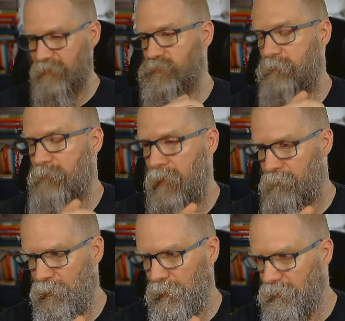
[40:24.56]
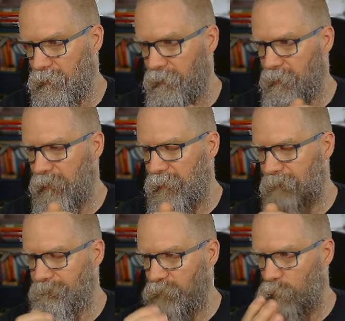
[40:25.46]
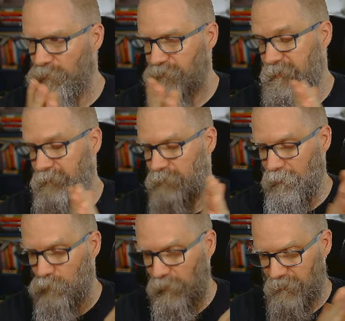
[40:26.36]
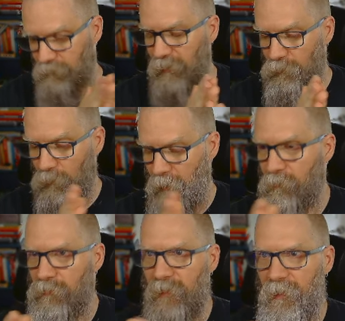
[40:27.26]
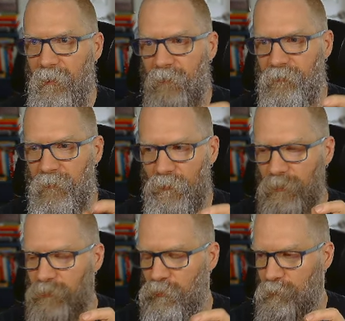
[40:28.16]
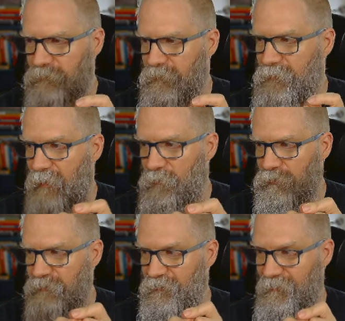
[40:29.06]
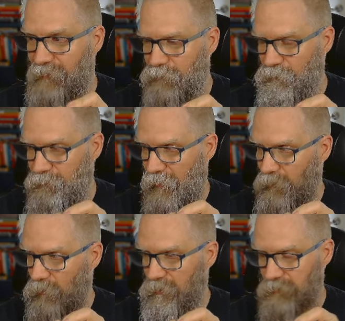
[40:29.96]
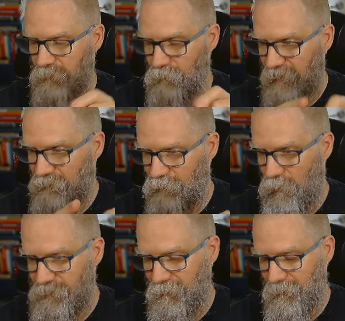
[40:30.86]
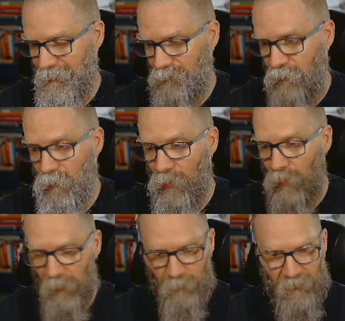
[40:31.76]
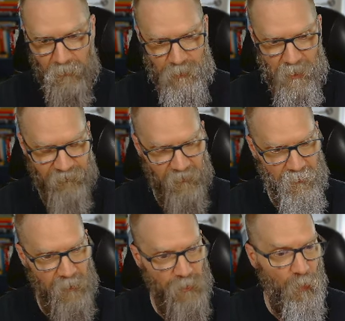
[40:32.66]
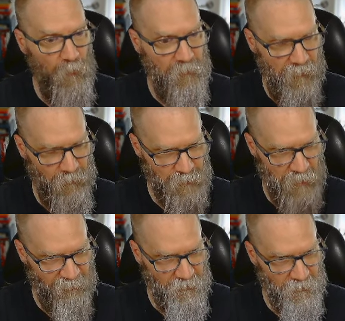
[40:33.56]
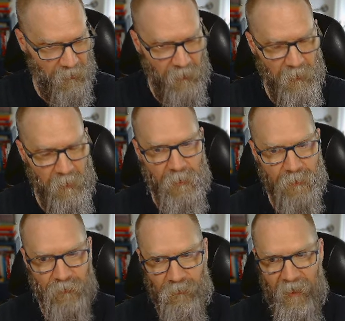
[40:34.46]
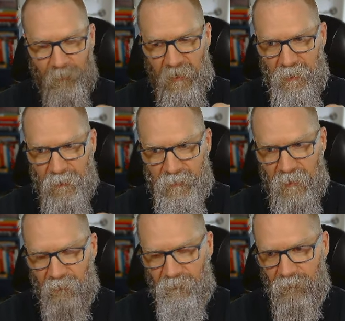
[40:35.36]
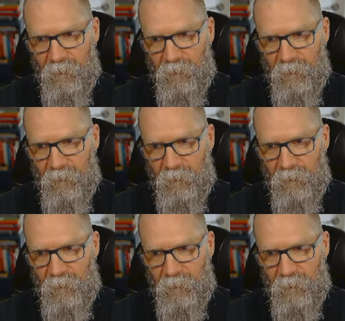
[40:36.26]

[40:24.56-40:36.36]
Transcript: remember, we'll see very quickly, but remember that a security group is an example of a stateful firewall. And by default, it allows all outbound traffic and no inbound traffic. So that means if